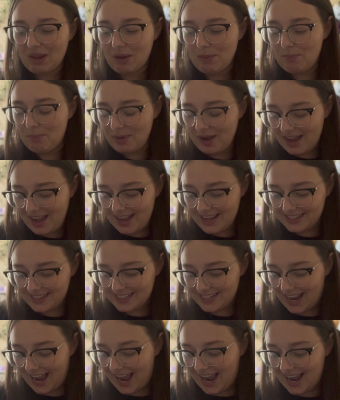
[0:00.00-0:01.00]
But
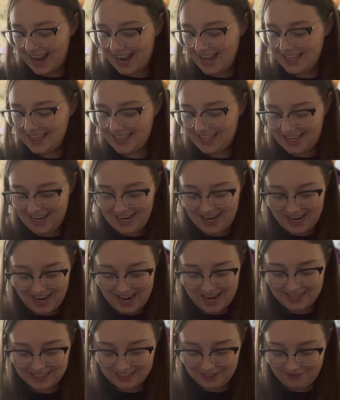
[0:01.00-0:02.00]
I think
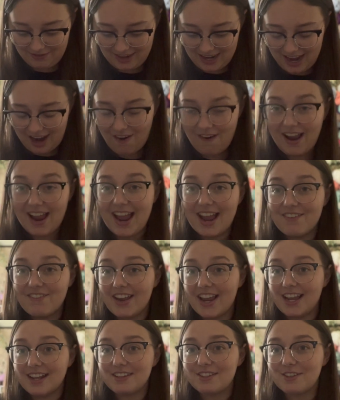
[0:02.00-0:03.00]
as of now, I have
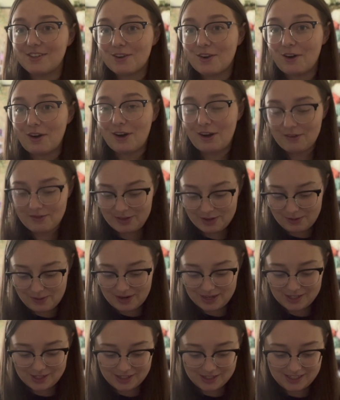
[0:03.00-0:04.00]
answered all of the
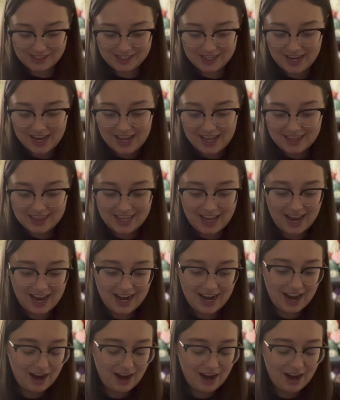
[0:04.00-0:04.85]
questions that I